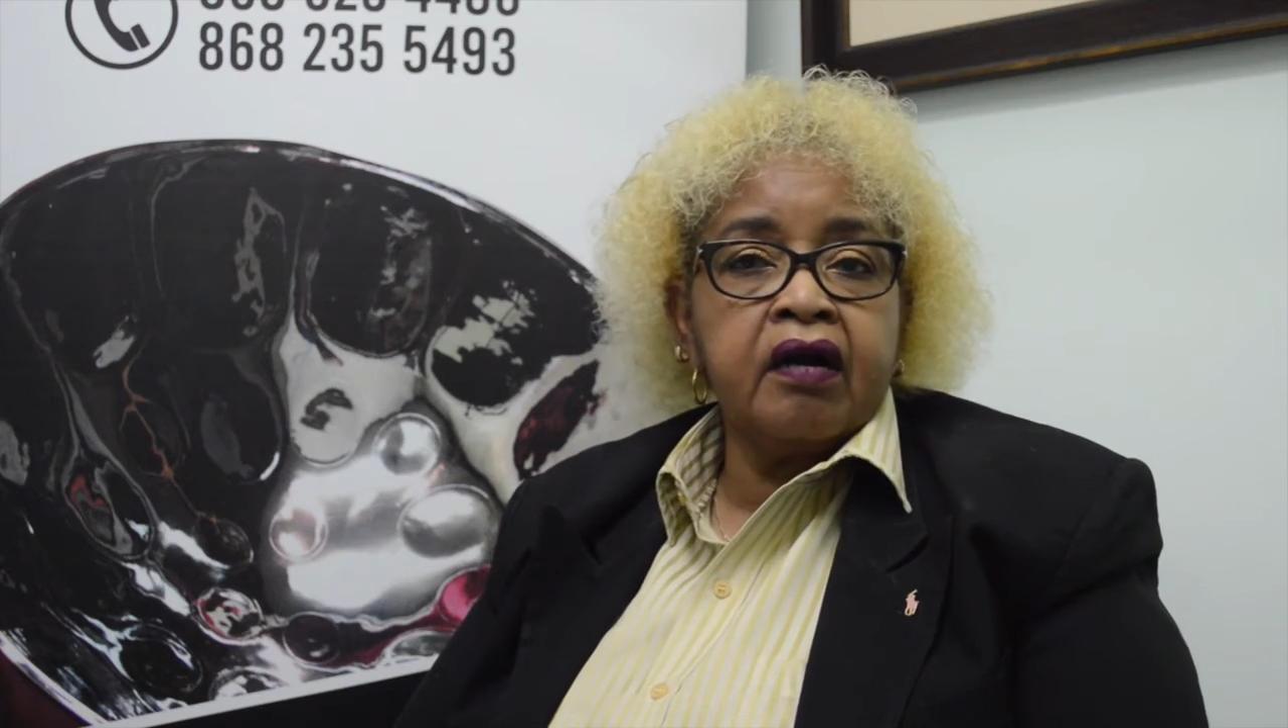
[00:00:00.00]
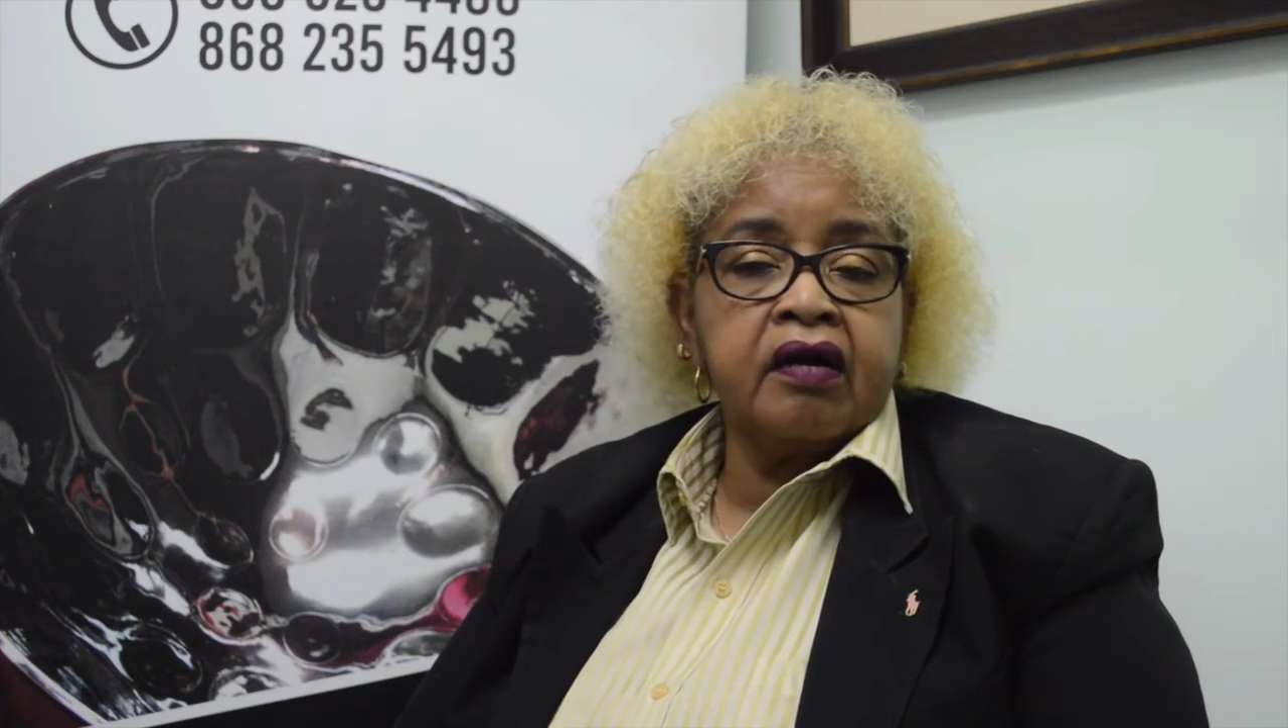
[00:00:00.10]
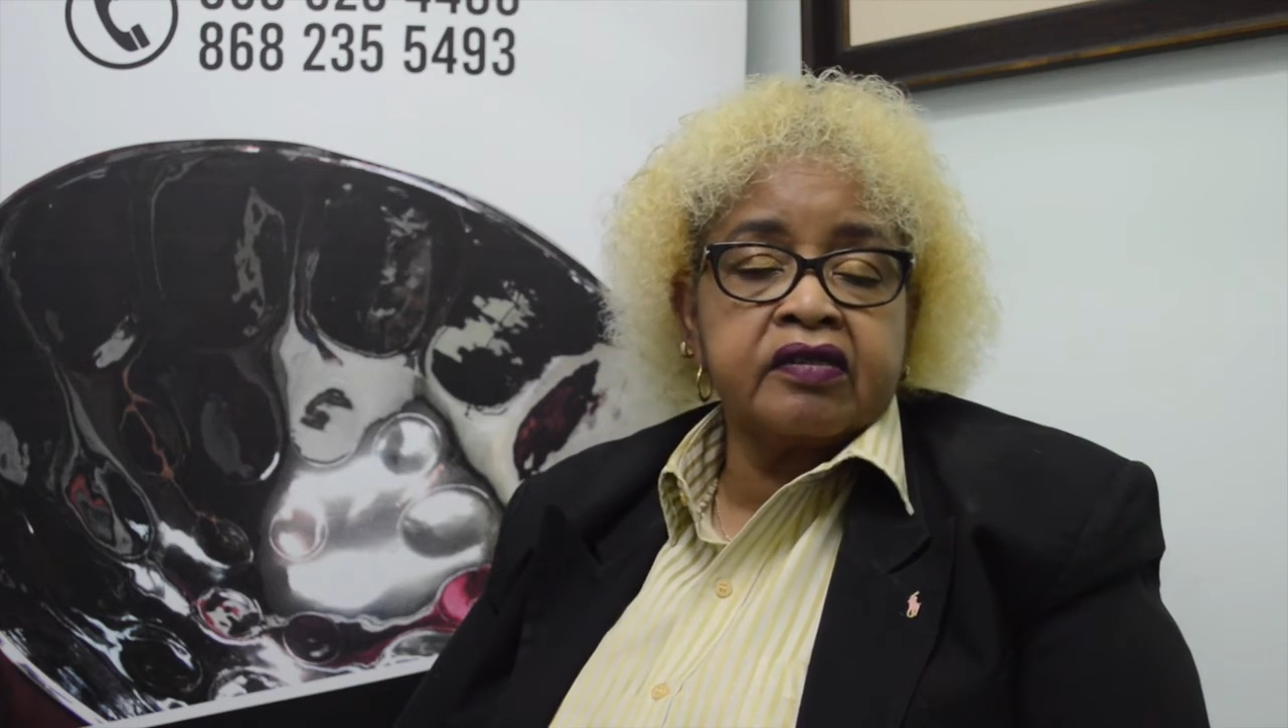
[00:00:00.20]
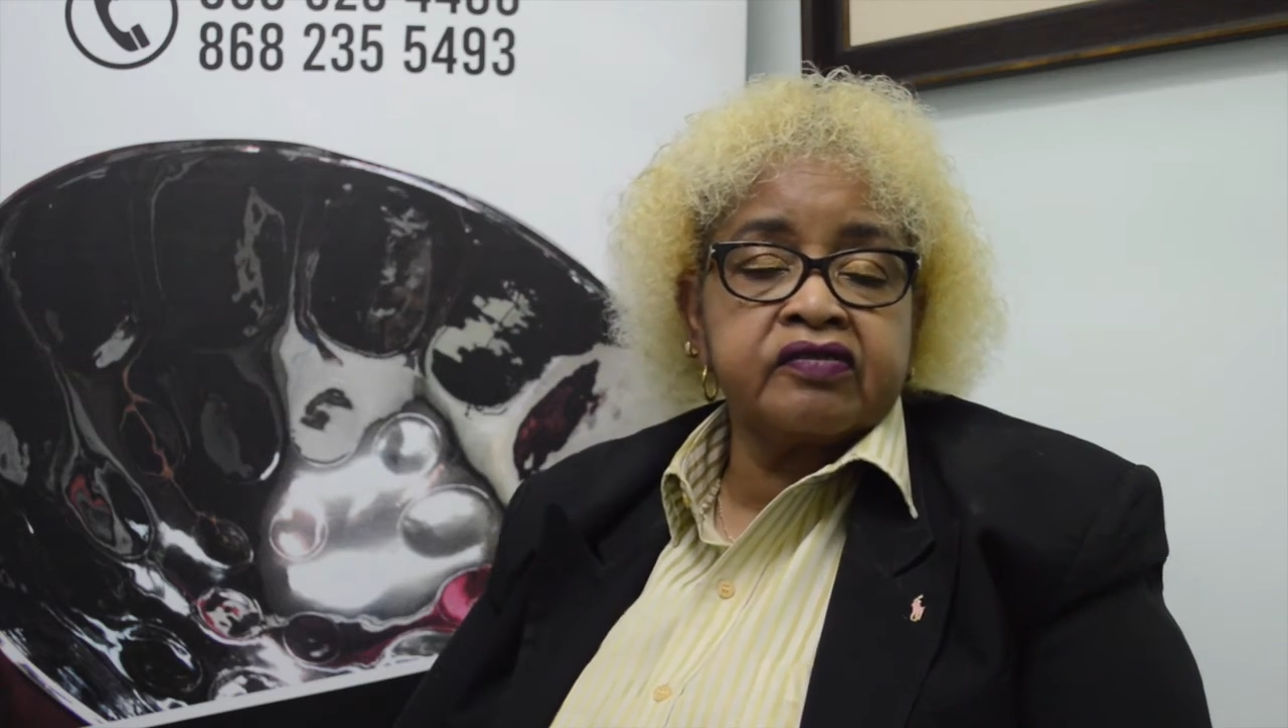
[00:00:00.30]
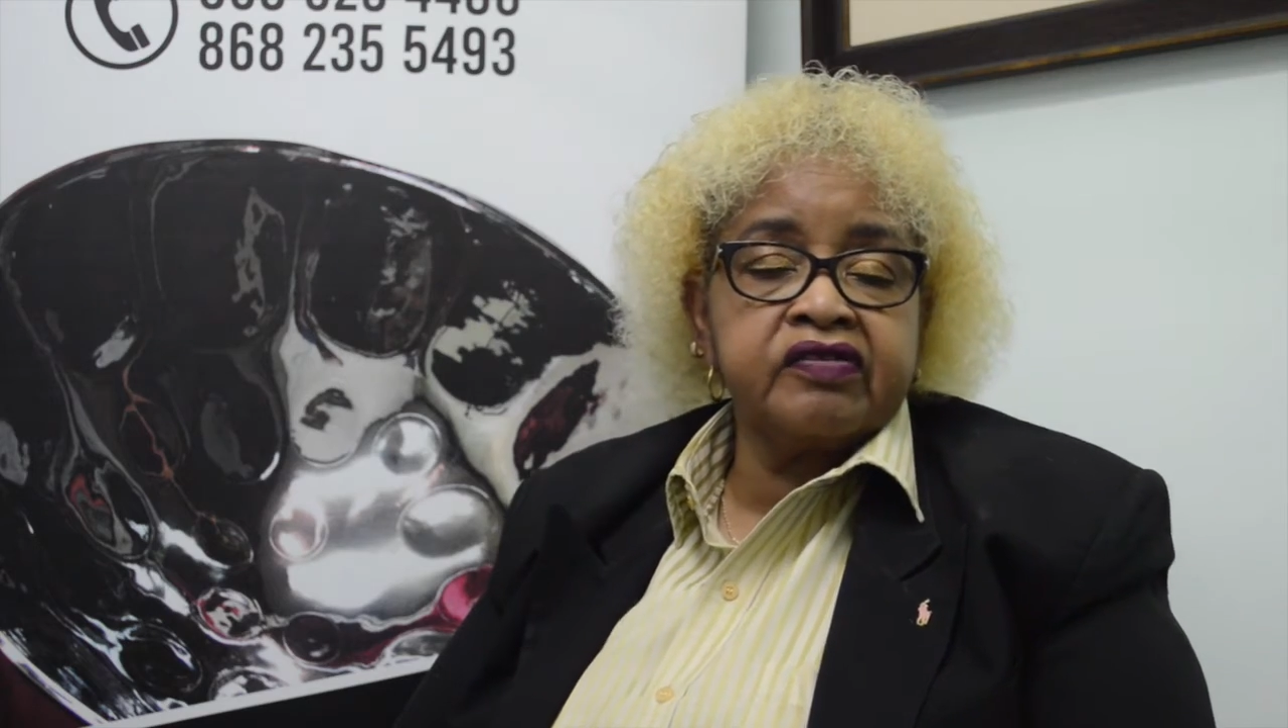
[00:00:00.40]

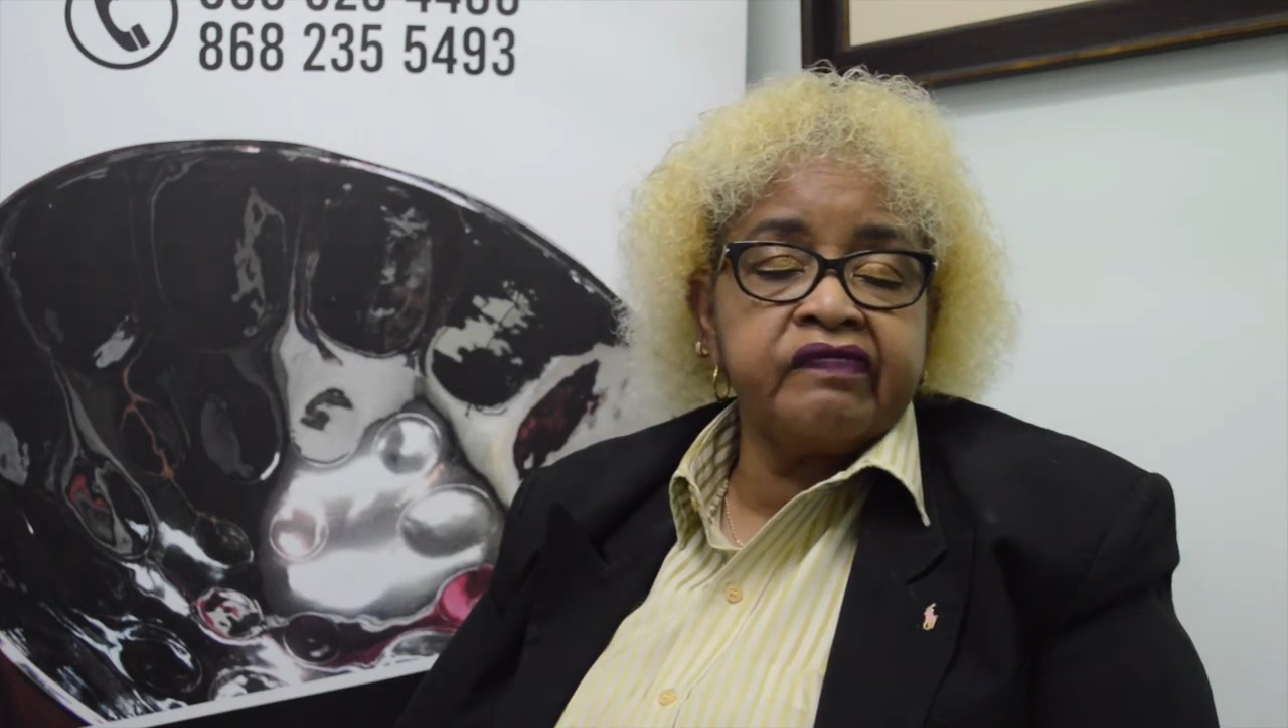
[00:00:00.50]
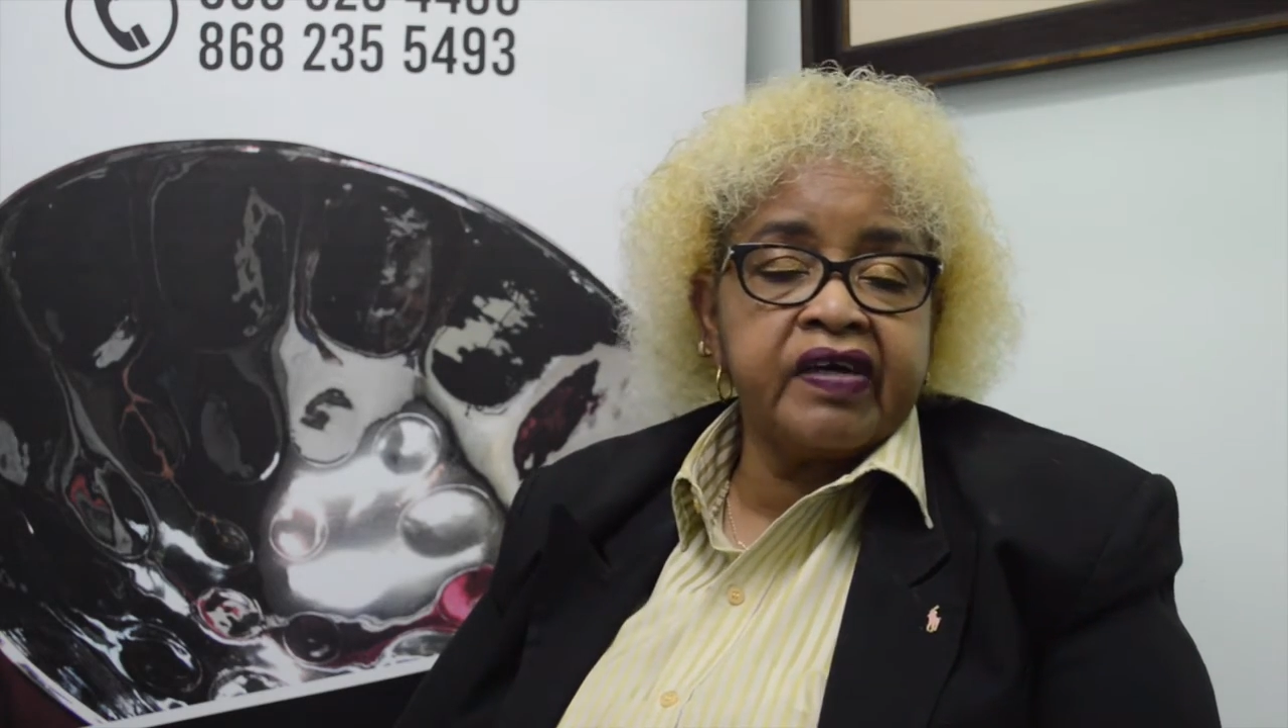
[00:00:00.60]
a street